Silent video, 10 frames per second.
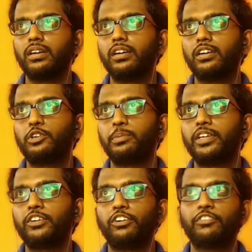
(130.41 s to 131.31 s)
To
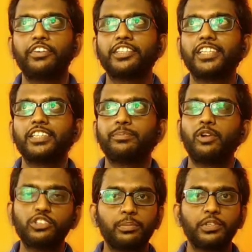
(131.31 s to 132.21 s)
be confidential, I am
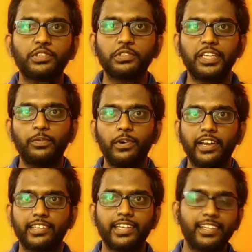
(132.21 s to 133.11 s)
not supposed to say what
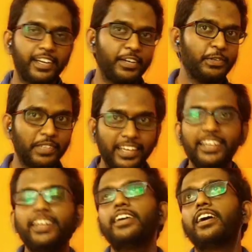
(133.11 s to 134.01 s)
exactly I do
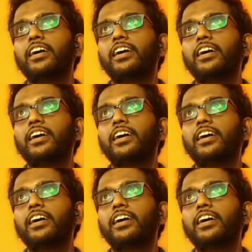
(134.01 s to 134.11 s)
there,